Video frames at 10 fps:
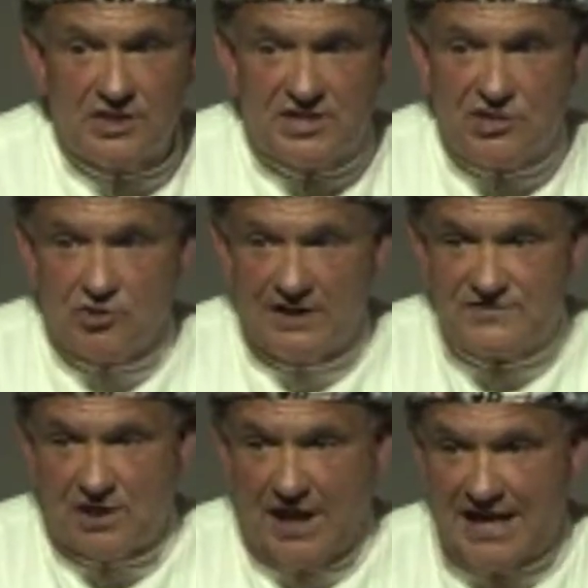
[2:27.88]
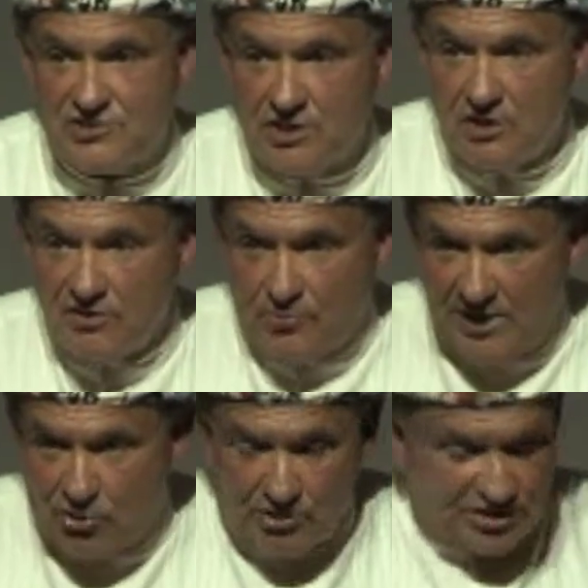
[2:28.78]
The teacher leaves the class.
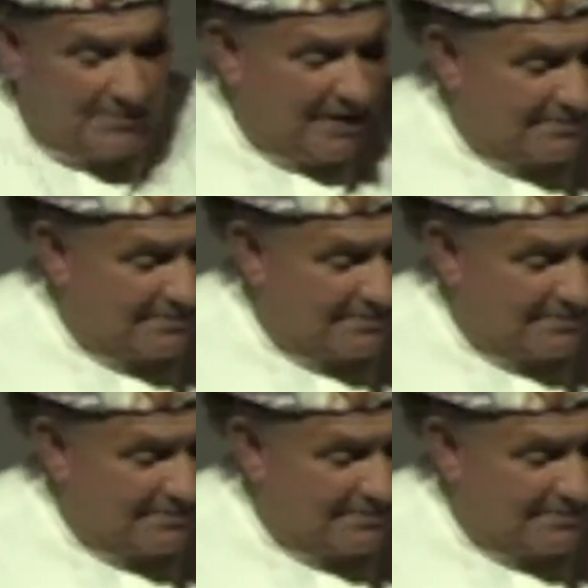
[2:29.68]
3 girls come